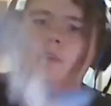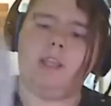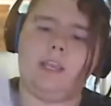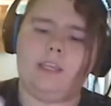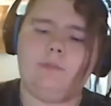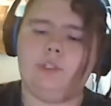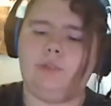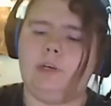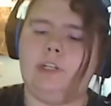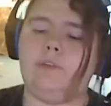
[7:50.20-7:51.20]
And then what you
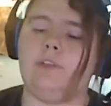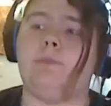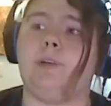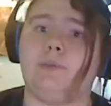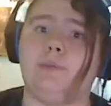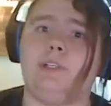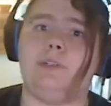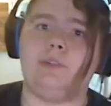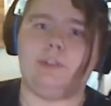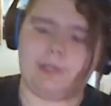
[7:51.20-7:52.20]
want to do, this part's really
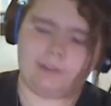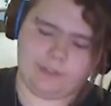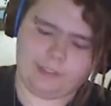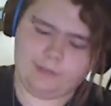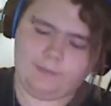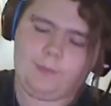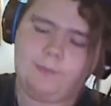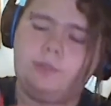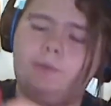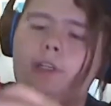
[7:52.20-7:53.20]
cool, this part's fun.
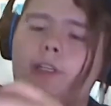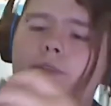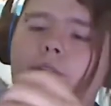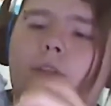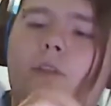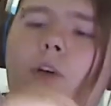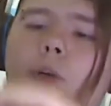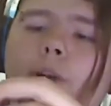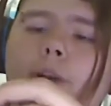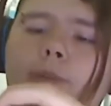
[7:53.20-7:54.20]
What you want to do,
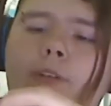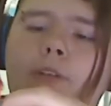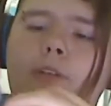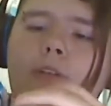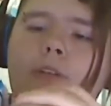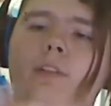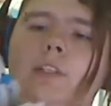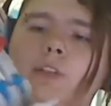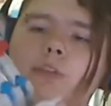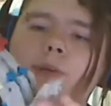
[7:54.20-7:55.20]
open up
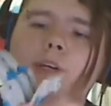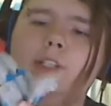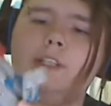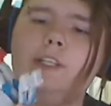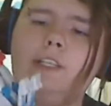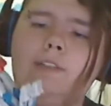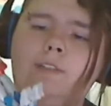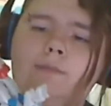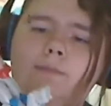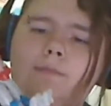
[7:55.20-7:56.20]
these two parts on the knees,
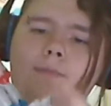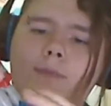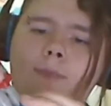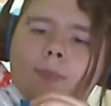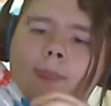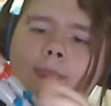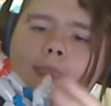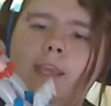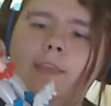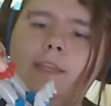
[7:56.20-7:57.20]

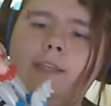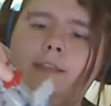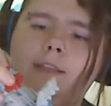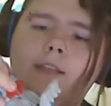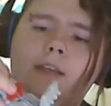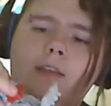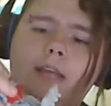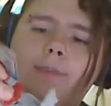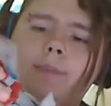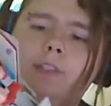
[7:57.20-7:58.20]
and then
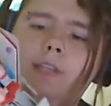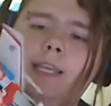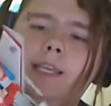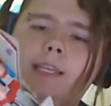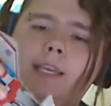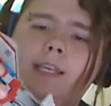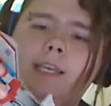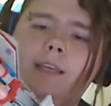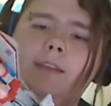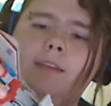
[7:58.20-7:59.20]
collapse the leg in like
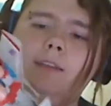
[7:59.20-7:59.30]
that,